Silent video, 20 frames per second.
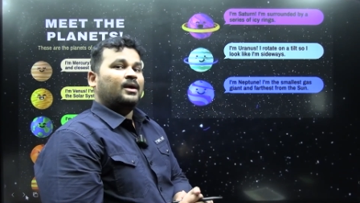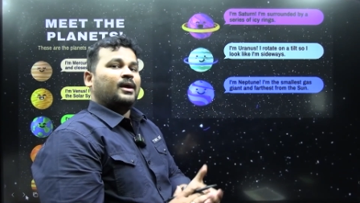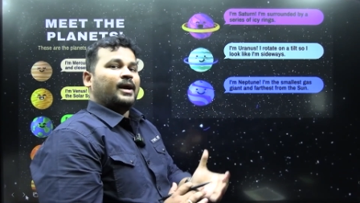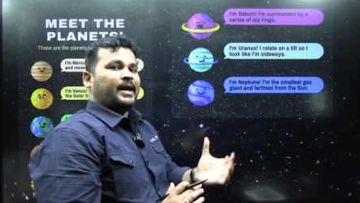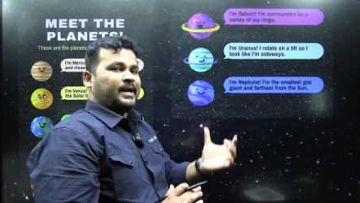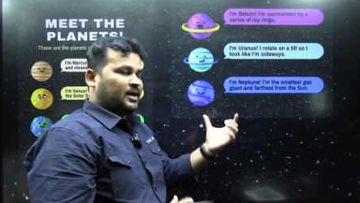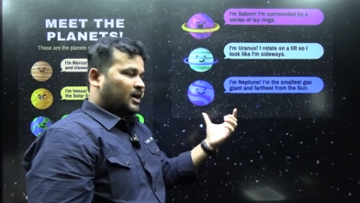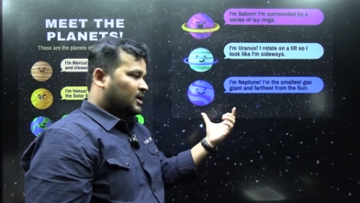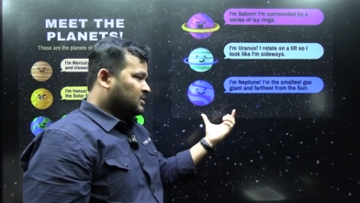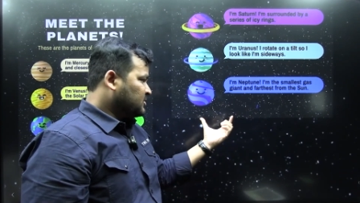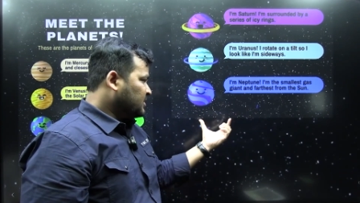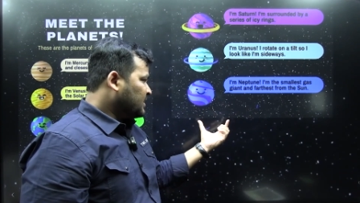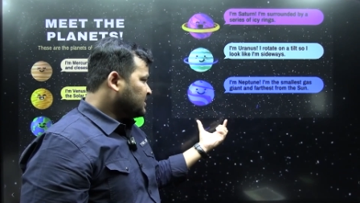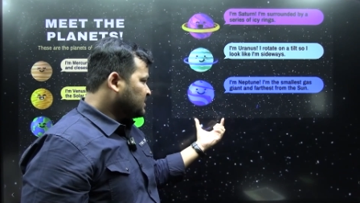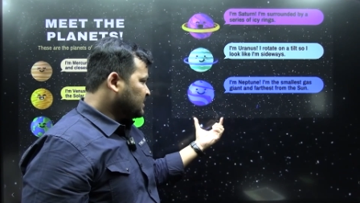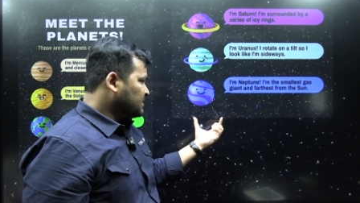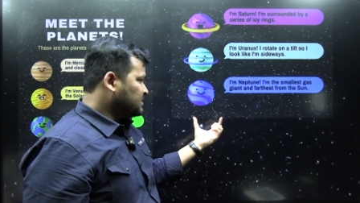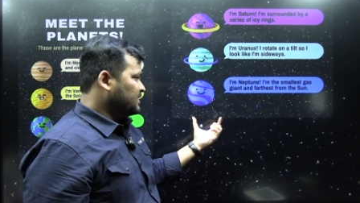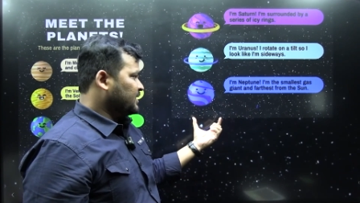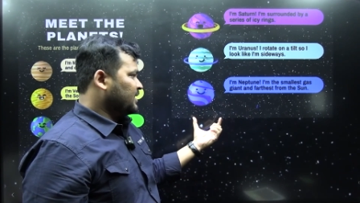And also,
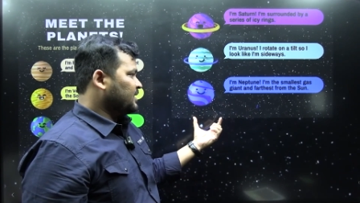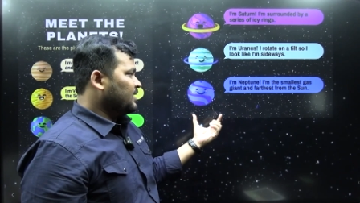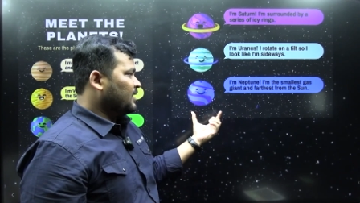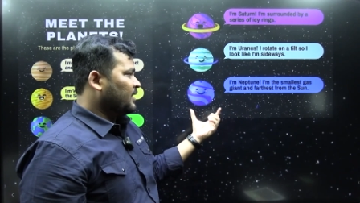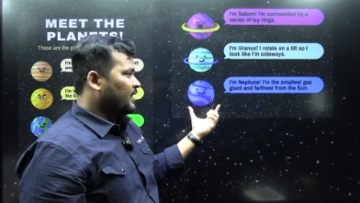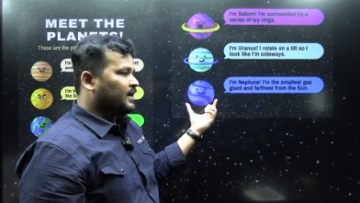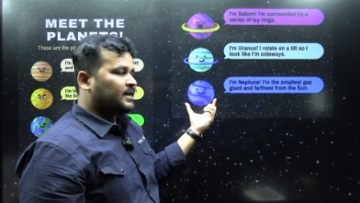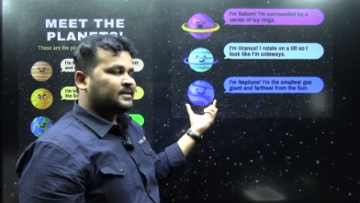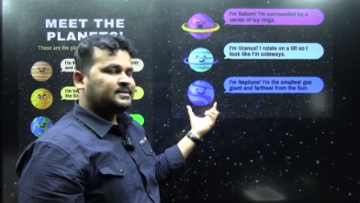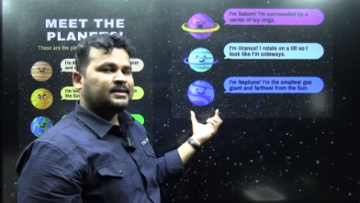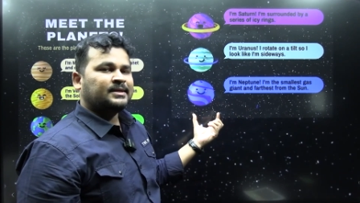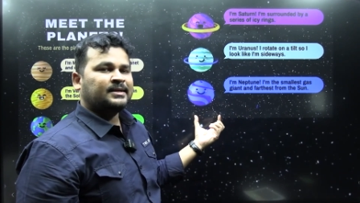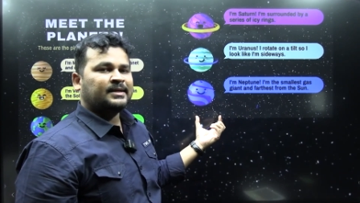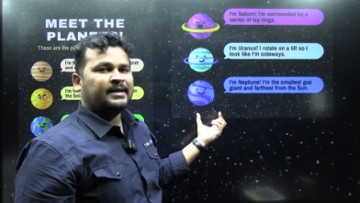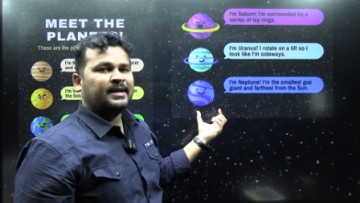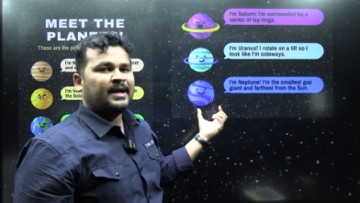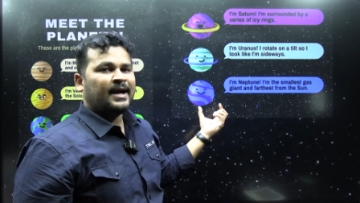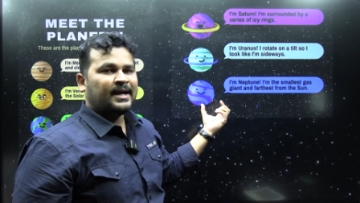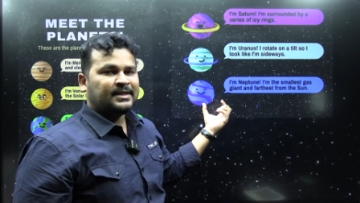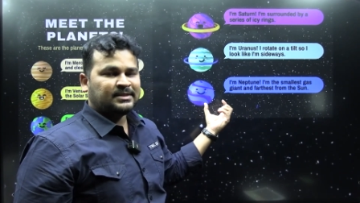as I said, it is a
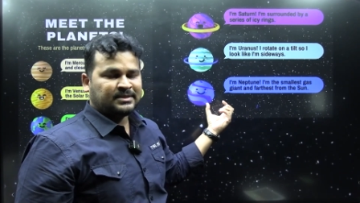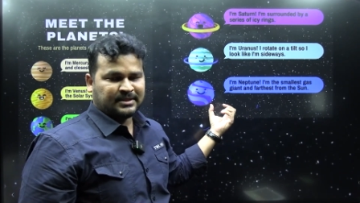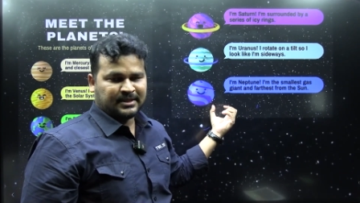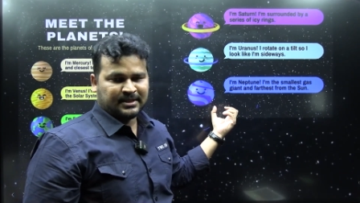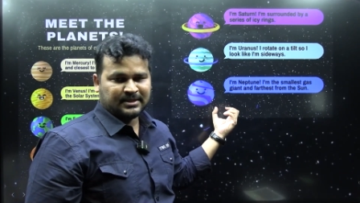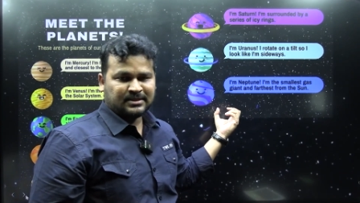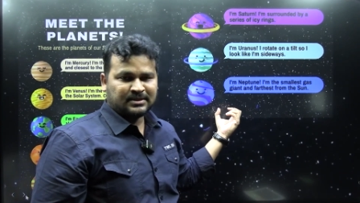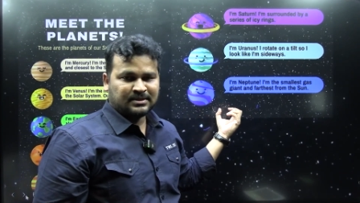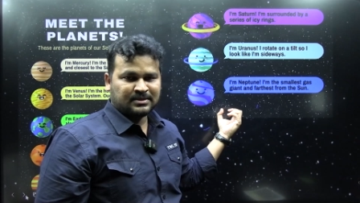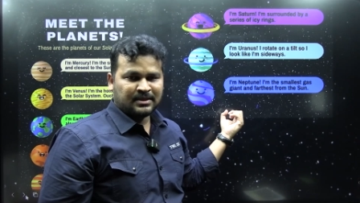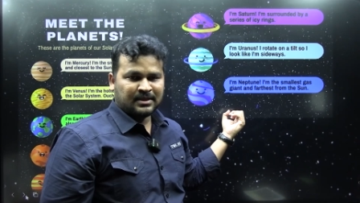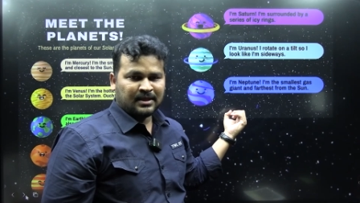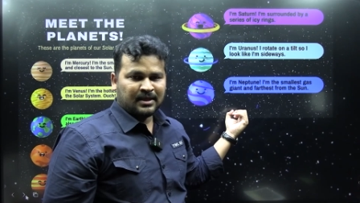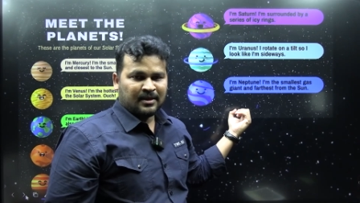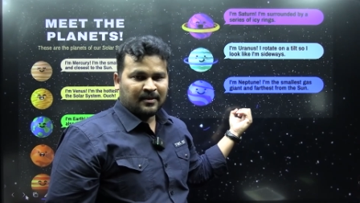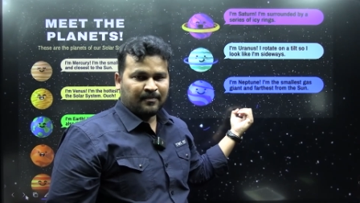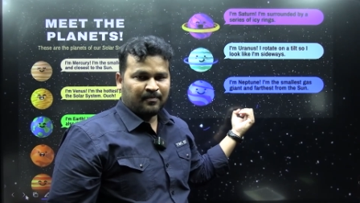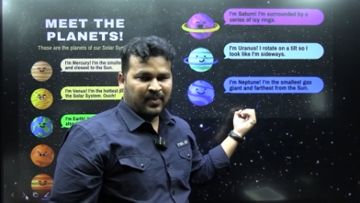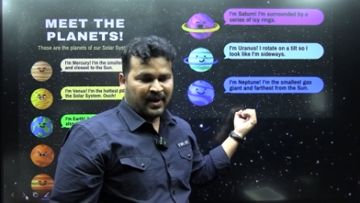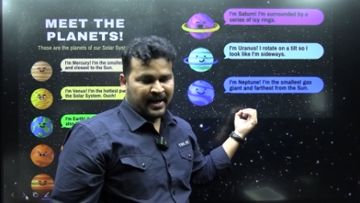gaseous
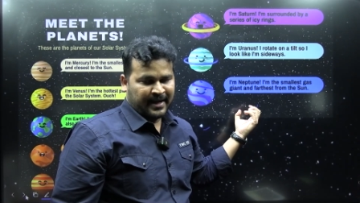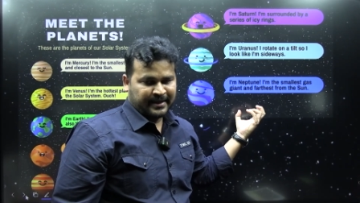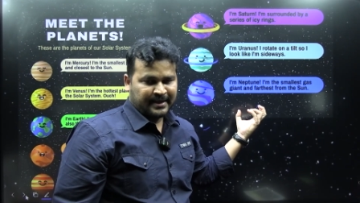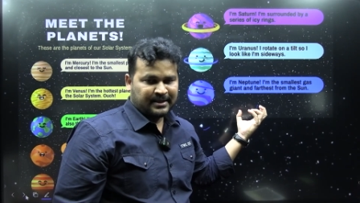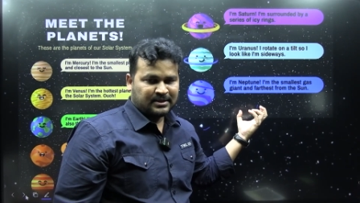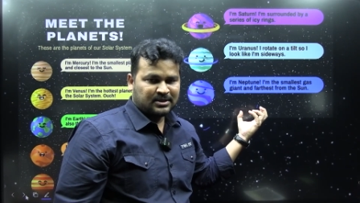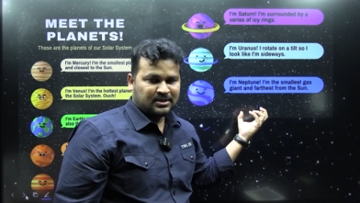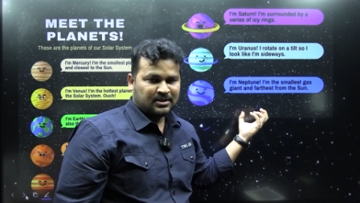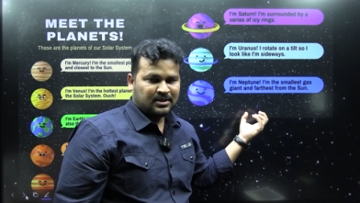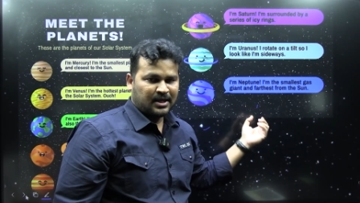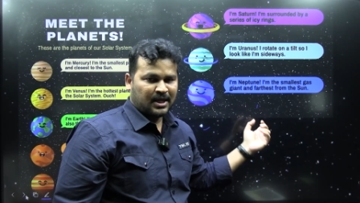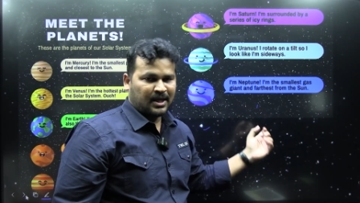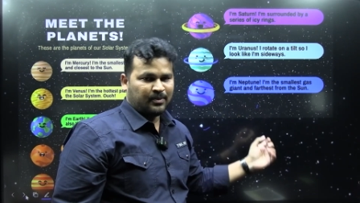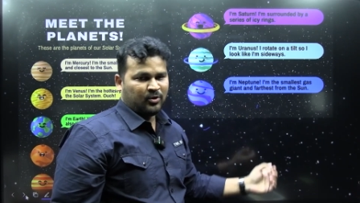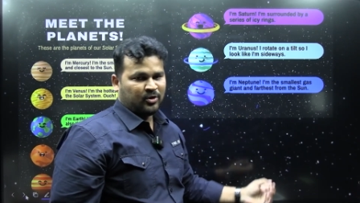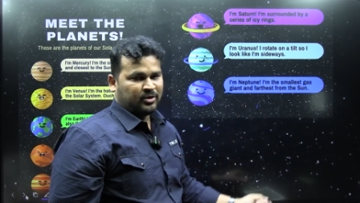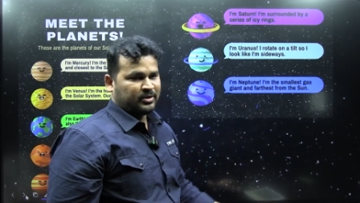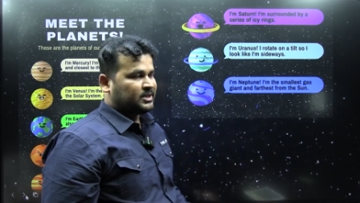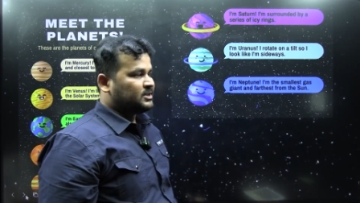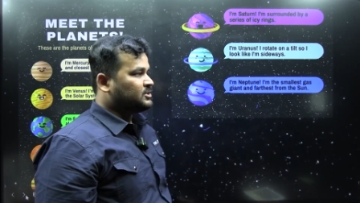planet
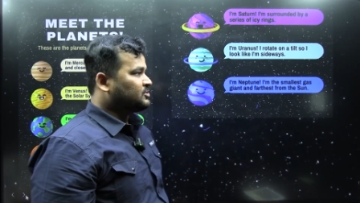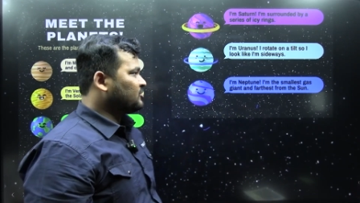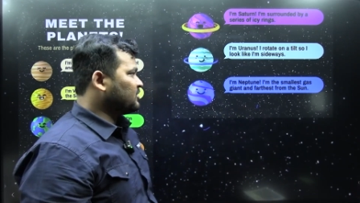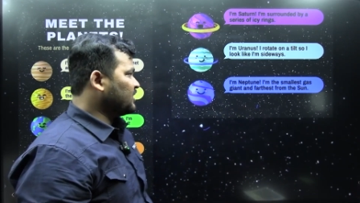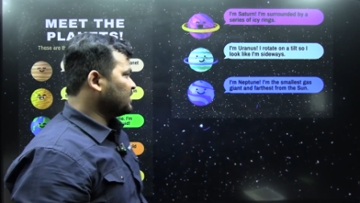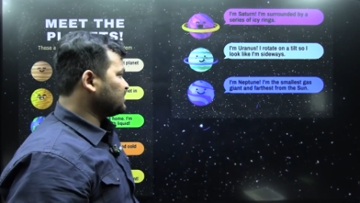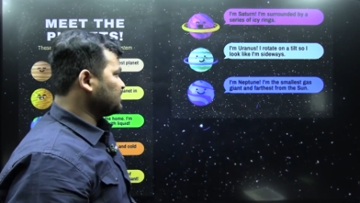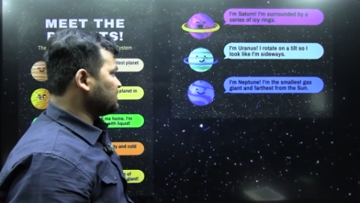among the solar